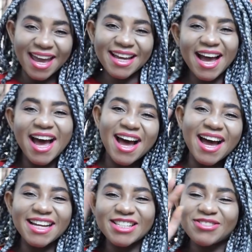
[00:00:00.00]
Hey
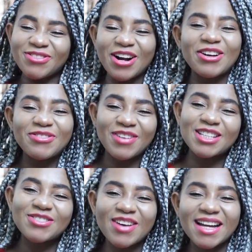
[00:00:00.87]
guys, welcome
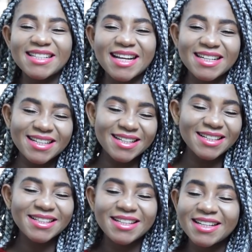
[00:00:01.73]
back to my
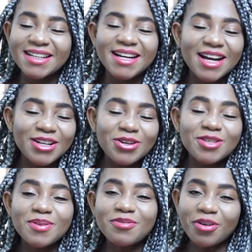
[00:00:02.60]
channel. I know
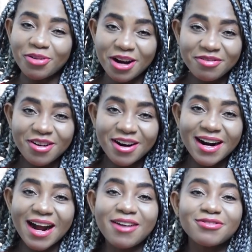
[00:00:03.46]
it's been forever,
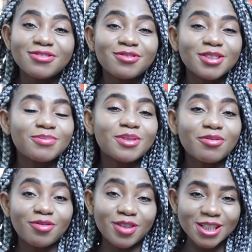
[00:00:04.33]
I haven't filmed a
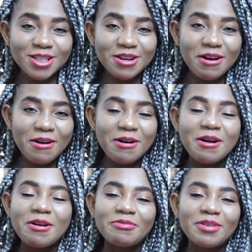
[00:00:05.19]
video,
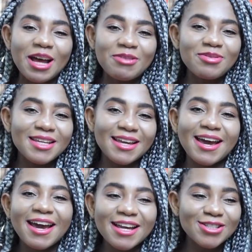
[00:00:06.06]
but I'm
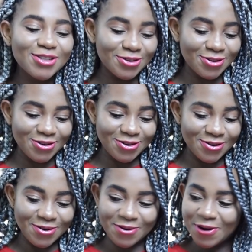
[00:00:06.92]
here
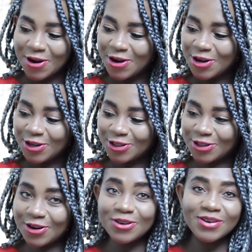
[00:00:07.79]
to
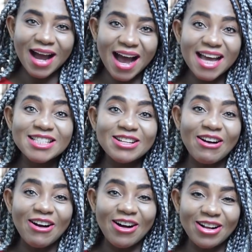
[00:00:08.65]
show you guys
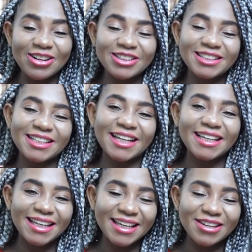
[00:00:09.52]
all the
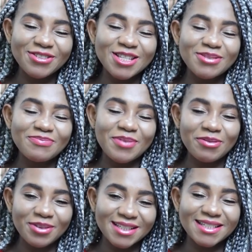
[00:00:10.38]
gifts
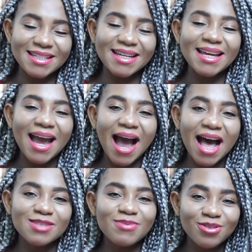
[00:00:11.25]
baby G
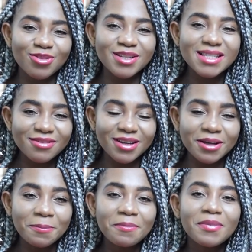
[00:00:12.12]
has been
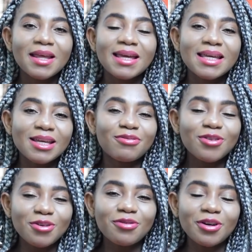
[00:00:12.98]
receiving. If
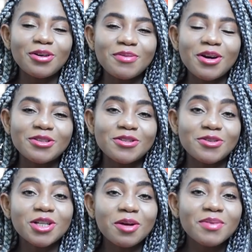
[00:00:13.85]
you follow me on
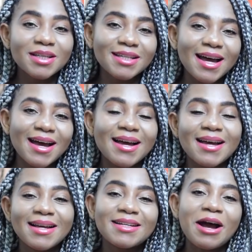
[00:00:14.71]
social media,
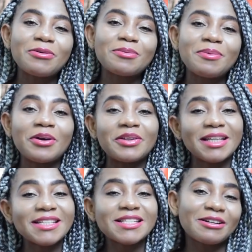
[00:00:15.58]
that would be on
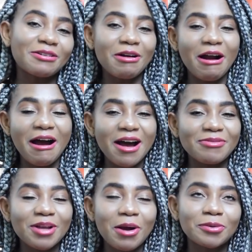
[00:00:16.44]

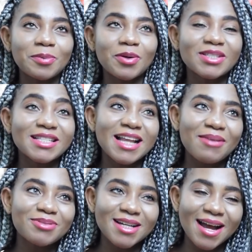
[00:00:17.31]
Instagram, that would be on
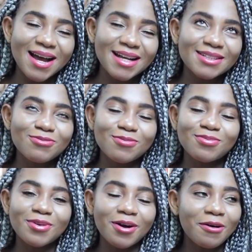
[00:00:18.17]

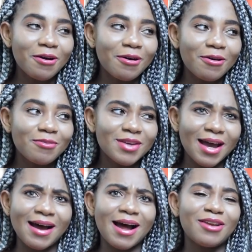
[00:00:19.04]
Snapchat,
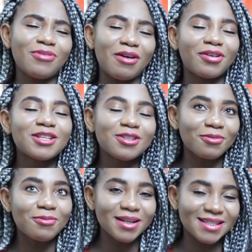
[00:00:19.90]
and if we're friends
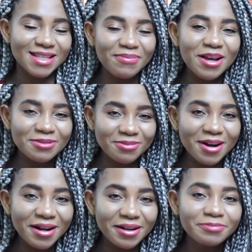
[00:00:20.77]
on WhatsApp as
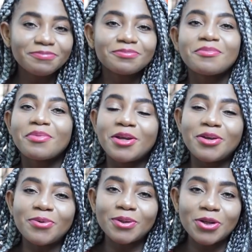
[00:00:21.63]
well,
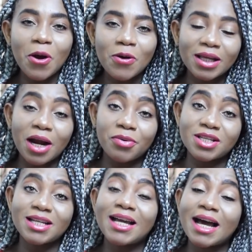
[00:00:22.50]
you would know that I
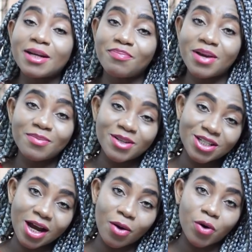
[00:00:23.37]
recently had a baby
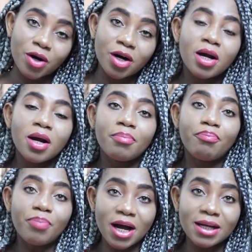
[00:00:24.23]
shower.
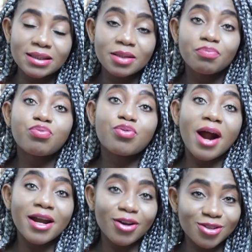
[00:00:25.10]
But
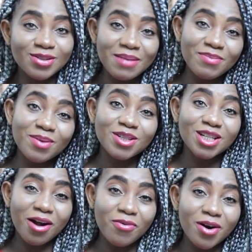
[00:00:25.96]
prior to that baby
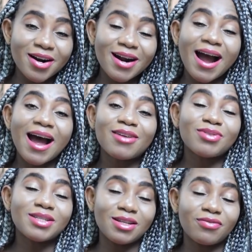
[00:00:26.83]
shower, I had
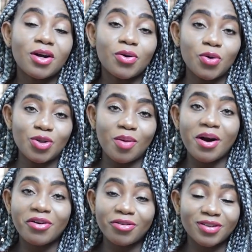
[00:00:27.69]
received a good
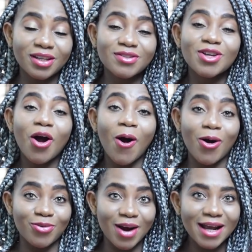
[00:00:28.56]
number of gifts
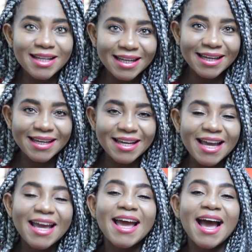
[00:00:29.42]
already,
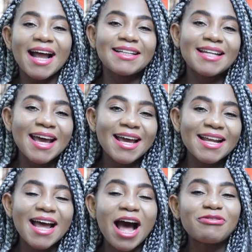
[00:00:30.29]
and
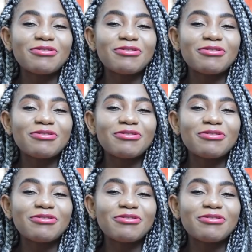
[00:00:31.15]
then